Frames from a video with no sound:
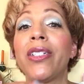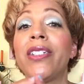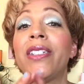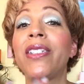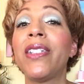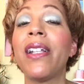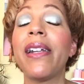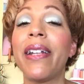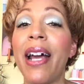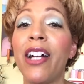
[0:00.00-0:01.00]
list, is the
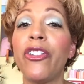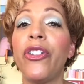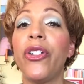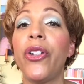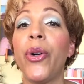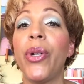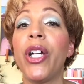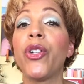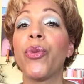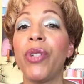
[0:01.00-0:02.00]
Natasha
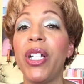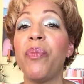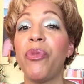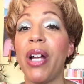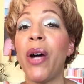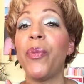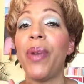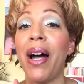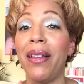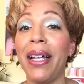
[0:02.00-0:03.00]
Denona Green Brown
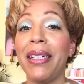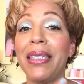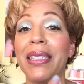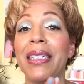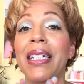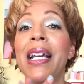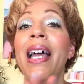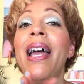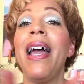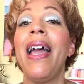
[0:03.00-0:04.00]
palette.
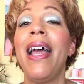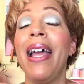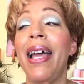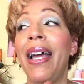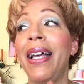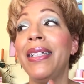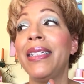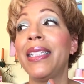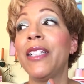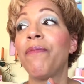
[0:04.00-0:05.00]

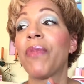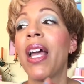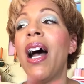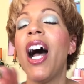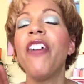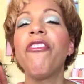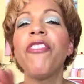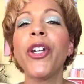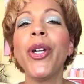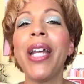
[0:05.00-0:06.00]
And I
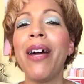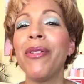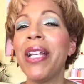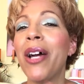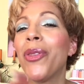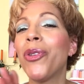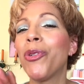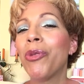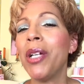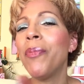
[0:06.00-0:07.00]
figured out now the
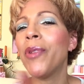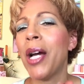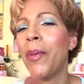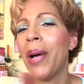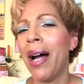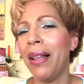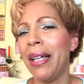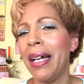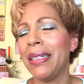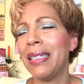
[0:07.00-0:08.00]
green brown
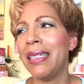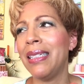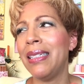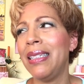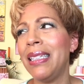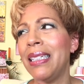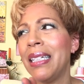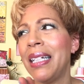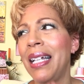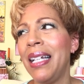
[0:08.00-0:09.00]
palette is in
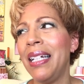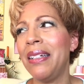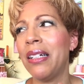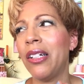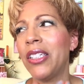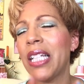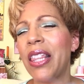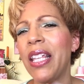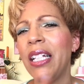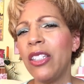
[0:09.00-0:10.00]
Canadian dollars. I
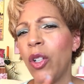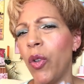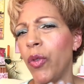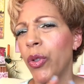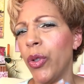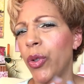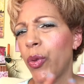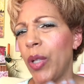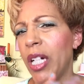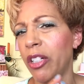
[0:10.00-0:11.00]
think it's over
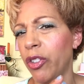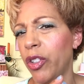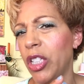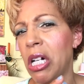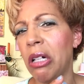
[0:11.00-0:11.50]
$300.